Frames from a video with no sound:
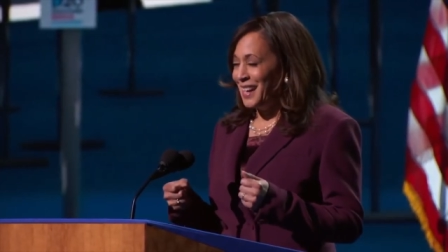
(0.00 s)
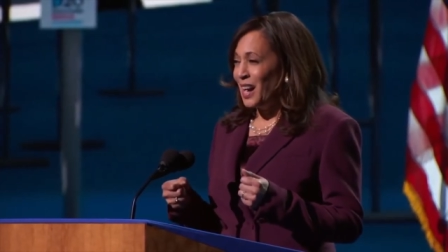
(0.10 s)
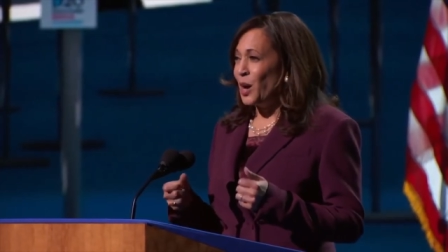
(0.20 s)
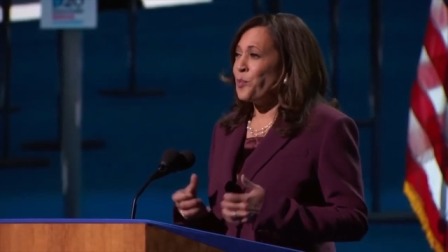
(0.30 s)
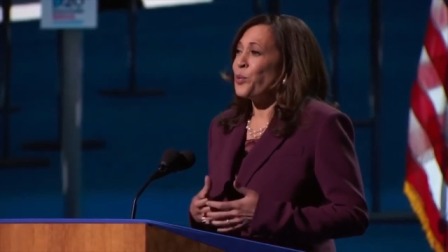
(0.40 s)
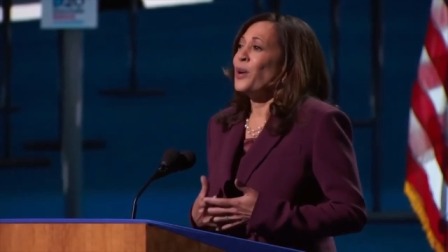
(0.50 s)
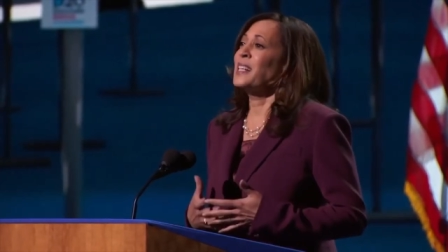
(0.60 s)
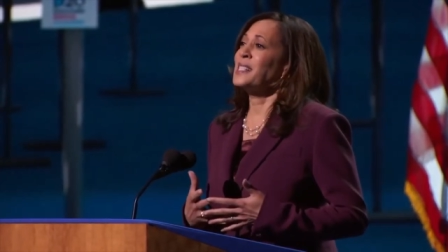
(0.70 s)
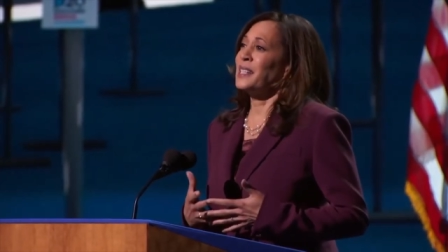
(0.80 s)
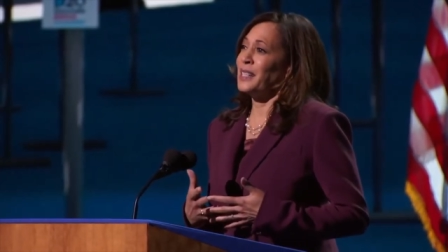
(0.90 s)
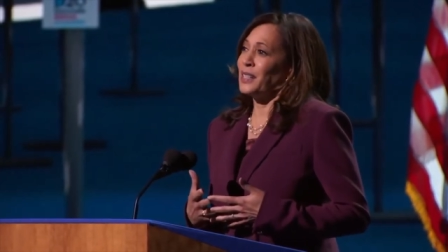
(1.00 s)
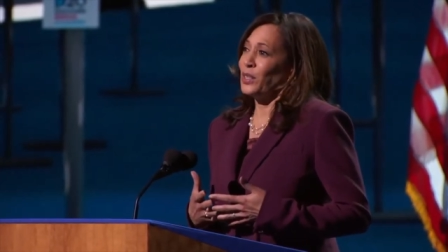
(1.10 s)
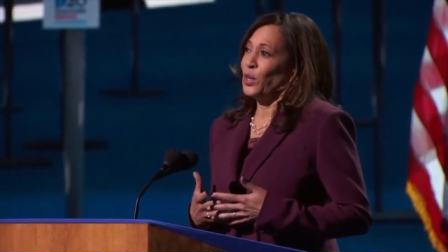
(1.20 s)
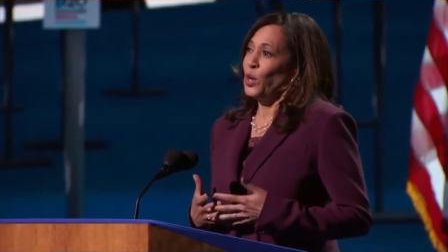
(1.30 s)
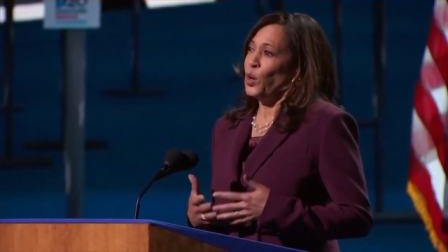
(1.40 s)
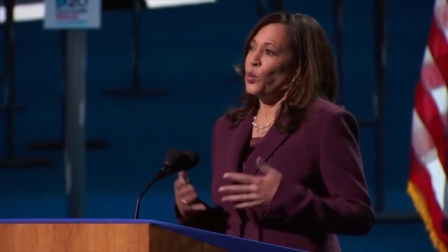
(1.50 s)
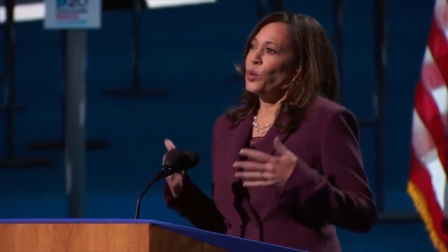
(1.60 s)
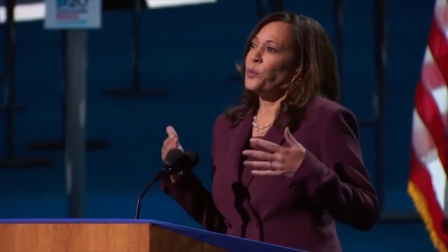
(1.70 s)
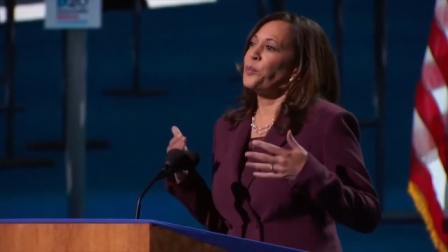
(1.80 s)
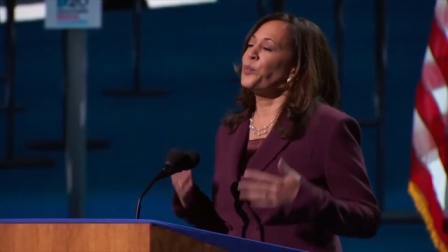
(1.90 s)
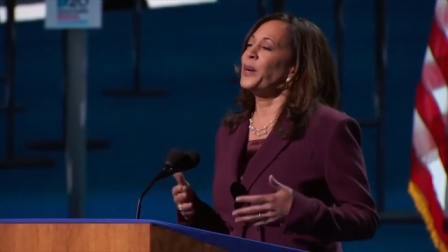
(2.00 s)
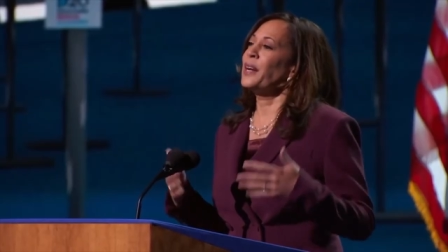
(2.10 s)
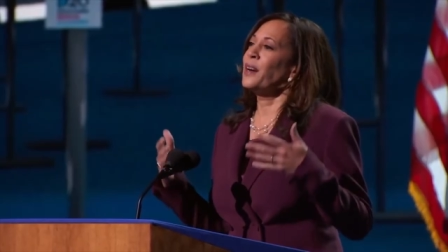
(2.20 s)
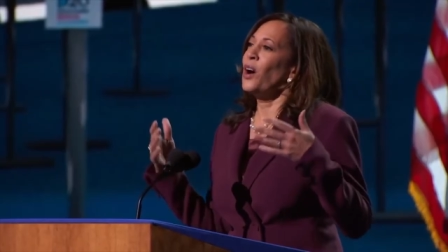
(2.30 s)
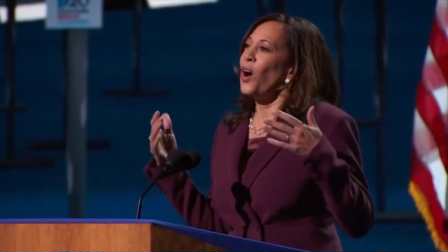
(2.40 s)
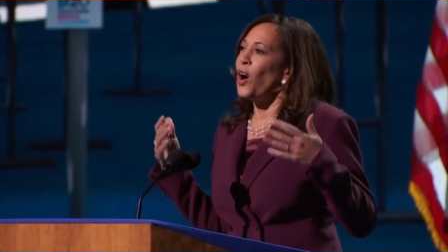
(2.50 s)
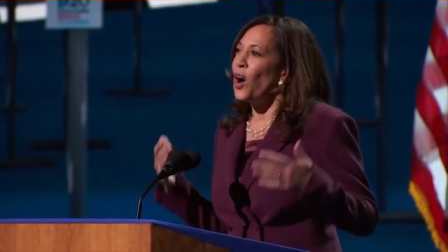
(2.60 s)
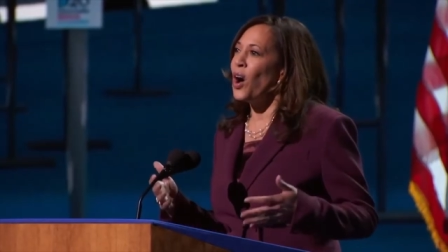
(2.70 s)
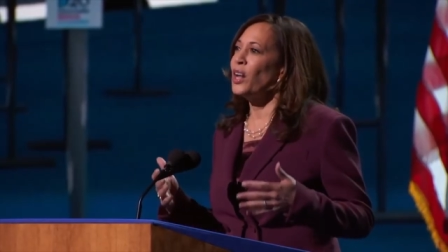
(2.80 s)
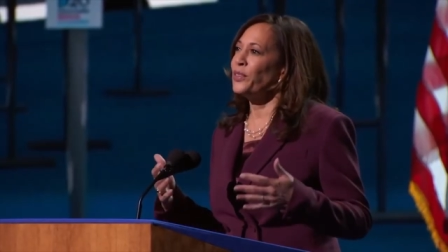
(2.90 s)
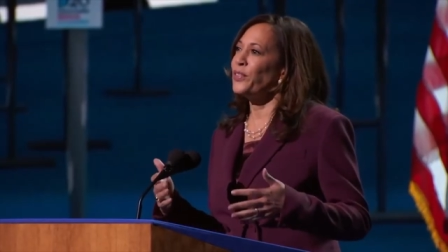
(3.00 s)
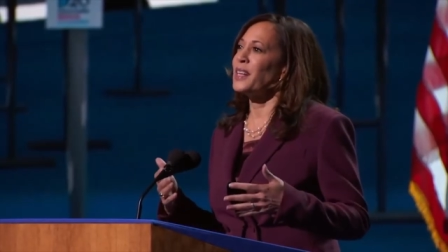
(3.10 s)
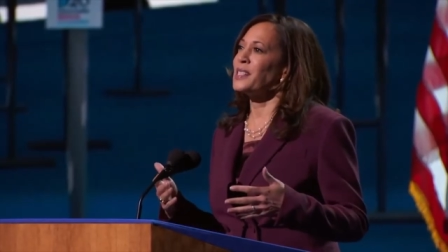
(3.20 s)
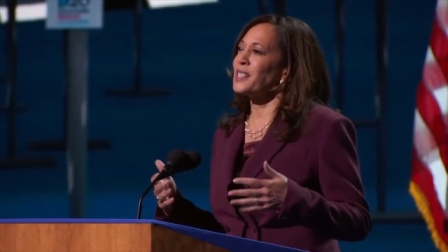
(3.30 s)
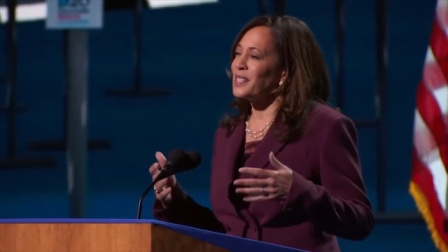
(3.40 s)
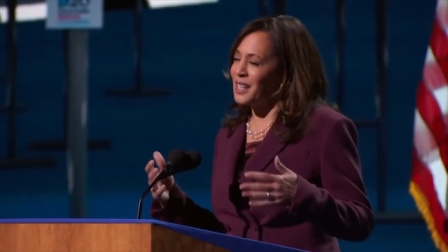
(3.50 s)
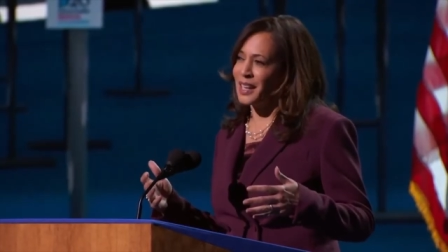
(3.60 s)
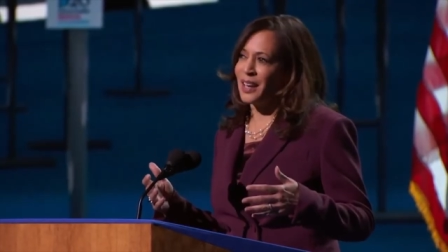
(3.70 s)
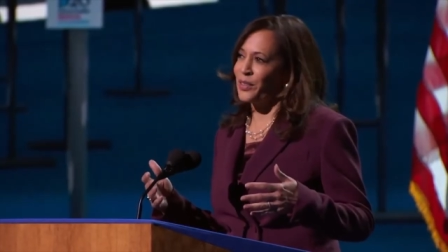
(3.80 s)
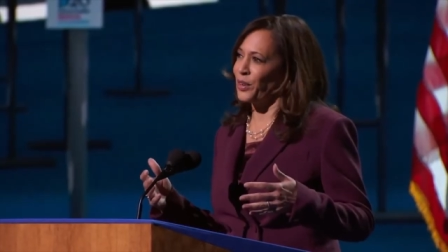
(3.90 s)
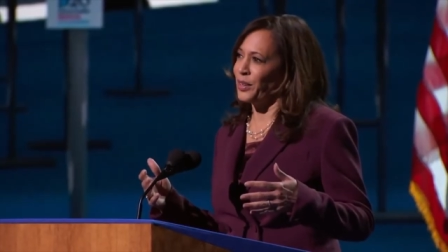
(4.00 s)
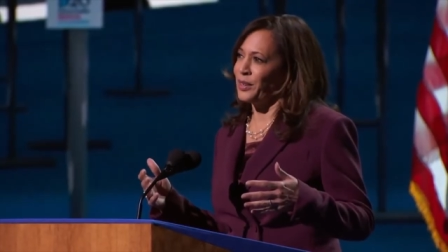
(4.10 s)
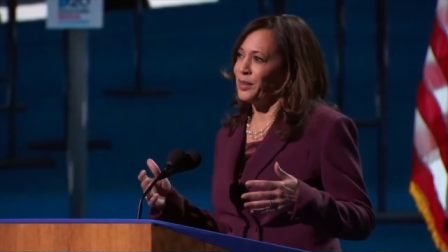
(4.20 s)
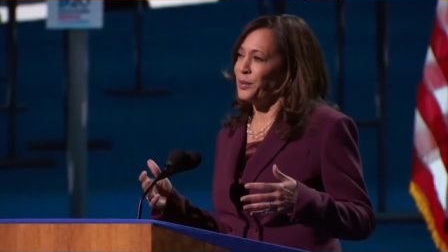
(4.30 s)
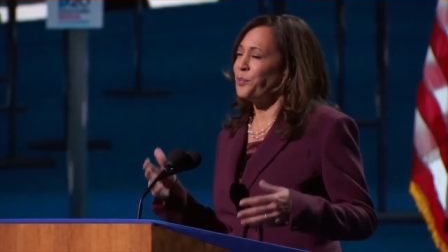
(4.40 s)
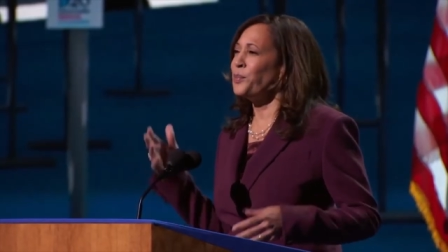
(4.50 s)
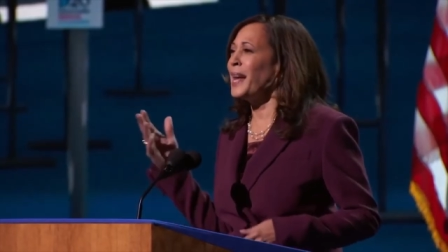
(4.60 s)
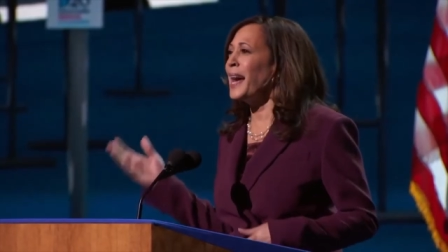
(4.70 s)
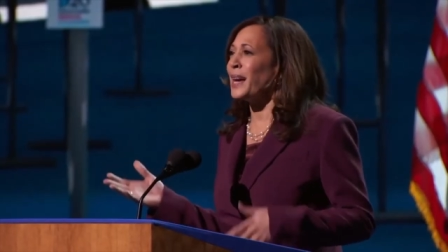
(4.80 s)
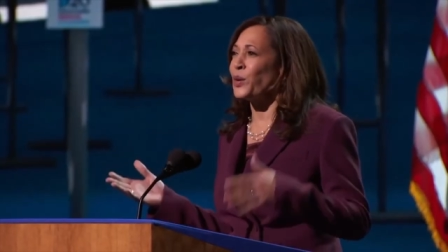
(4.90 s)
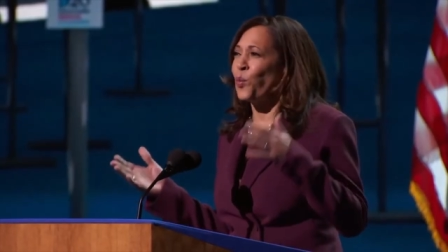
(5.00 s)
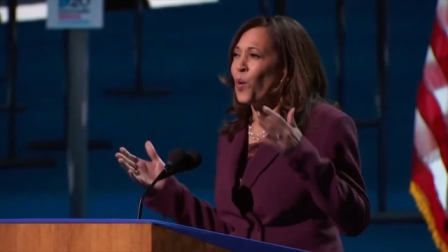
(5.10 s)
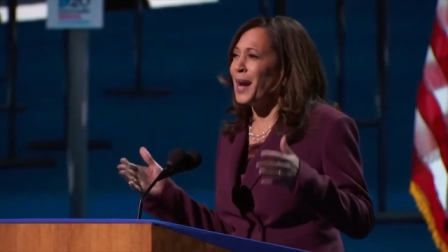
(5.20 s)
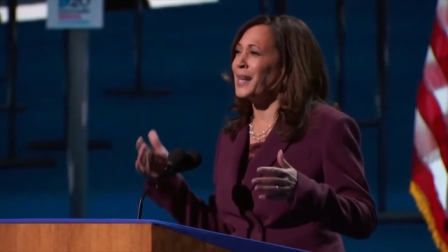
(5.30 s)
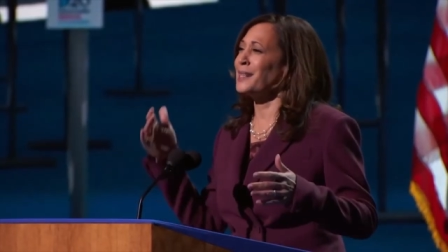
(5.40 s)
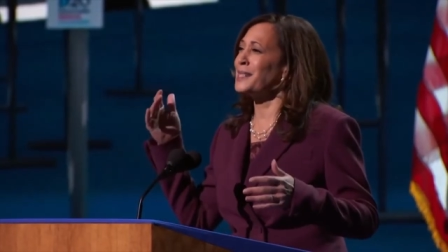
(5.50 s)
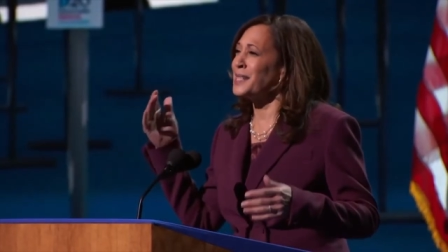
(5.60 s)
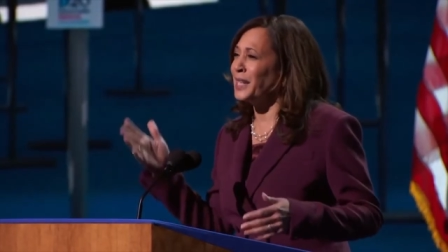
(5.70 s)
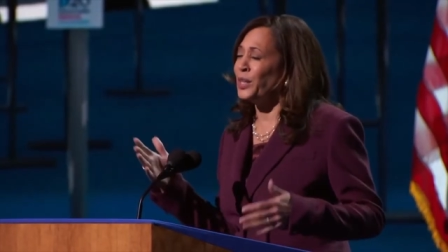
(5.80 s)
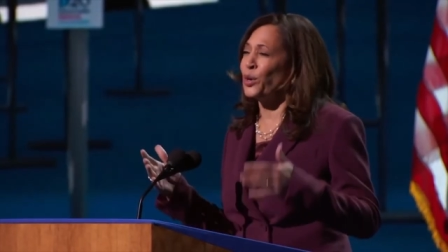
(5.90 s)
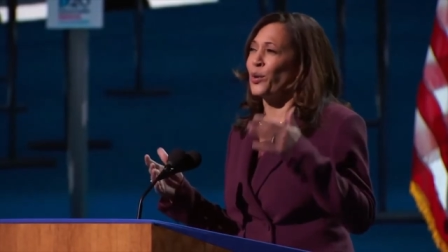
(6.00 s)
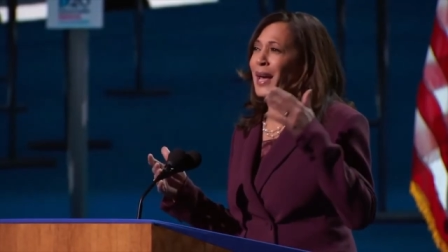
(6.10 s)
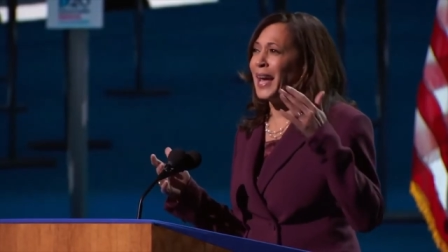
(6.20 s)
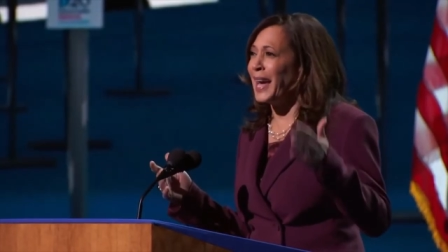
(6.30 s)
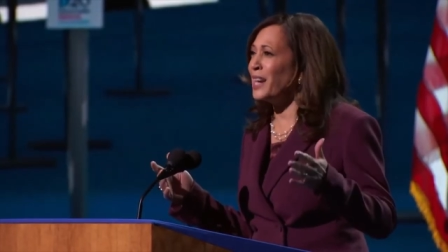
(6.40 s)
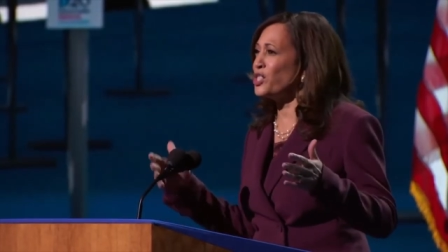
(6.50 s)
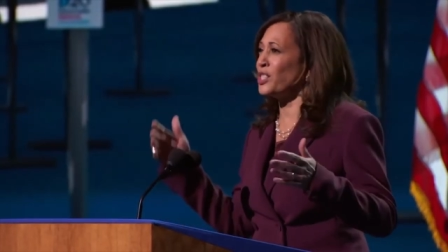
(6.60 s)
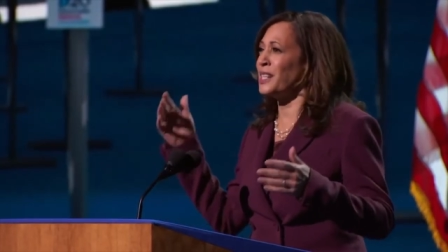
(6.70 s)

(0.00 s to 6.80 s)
a president who will bring all of us together black, white, Latino, Asian,